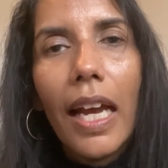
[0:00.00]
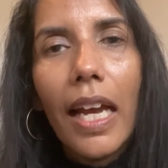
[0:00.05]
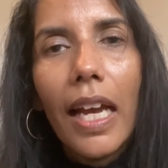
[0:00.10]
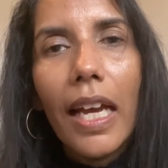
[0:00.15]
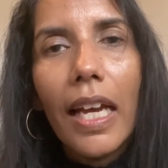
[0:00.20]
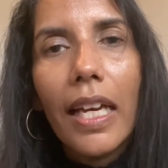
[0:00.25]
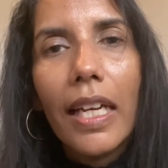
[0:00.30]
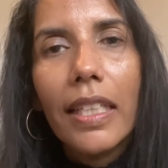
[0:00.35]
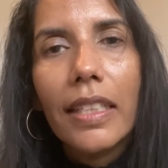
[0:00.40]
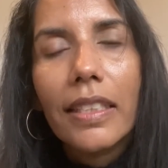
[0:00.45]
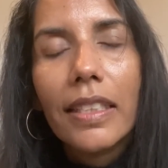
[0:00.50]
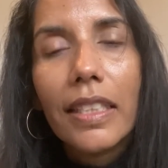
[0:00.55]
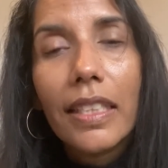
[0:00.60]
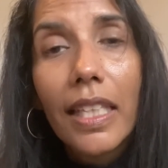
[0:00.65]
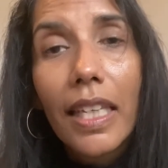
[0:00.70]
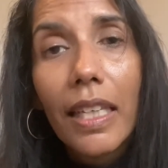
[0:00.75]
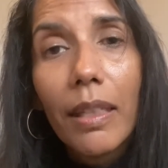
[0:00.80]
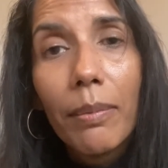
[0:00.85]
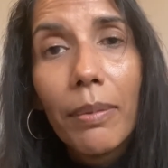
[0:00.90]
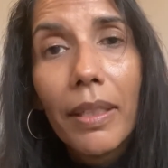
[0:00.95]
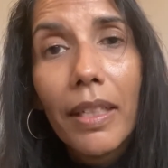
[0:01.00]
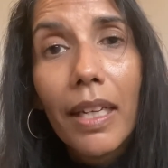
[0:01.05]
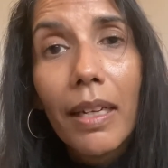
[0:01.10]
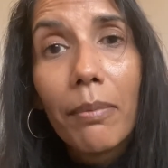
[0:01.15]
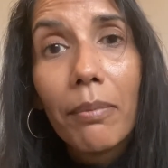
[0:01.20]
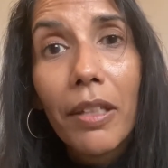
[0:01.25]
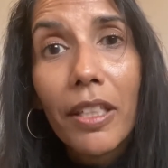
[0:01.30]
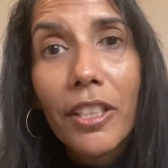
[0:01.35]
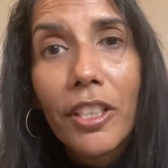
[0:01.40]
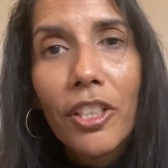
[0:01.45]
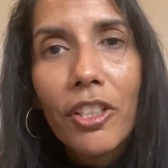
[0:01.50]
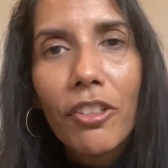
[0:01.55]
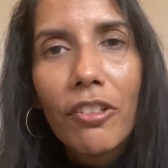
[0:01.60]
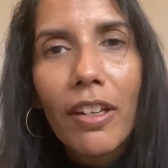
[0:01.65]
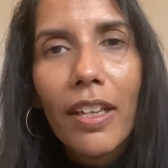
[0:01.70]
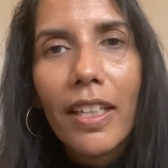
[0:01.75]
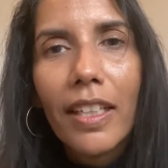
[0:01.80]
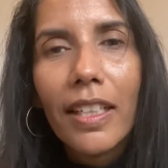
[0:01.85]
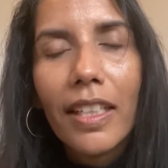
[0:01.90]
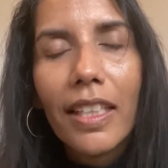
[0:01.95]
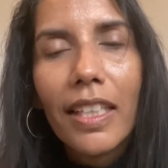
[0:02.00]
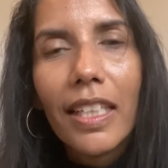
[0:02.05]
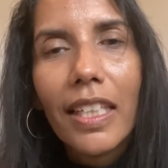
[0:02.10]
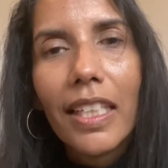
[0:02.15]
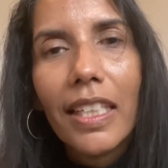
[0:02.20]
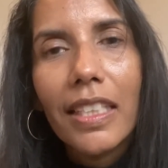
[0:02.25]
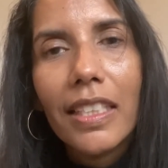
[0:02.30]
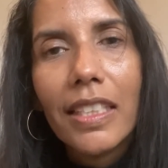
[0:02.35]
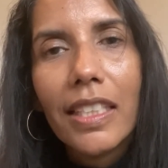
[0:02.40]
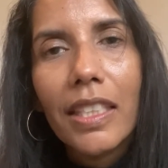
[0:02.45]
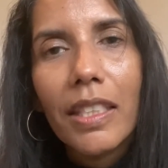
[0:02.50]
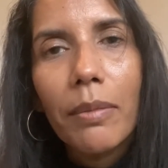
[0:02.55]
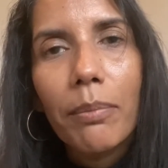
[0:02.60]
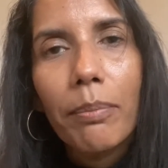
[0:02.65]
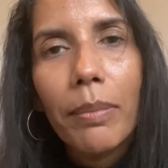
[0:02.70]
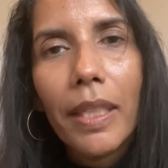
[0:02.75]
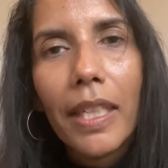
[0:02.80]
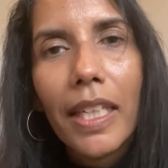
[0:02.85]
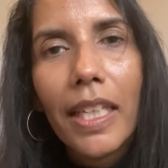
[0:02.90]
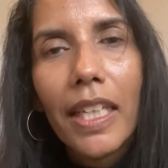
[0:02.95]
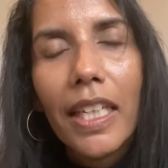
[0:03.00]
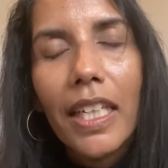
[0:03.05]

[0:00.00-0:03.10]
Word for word: And keeping up my strength is a big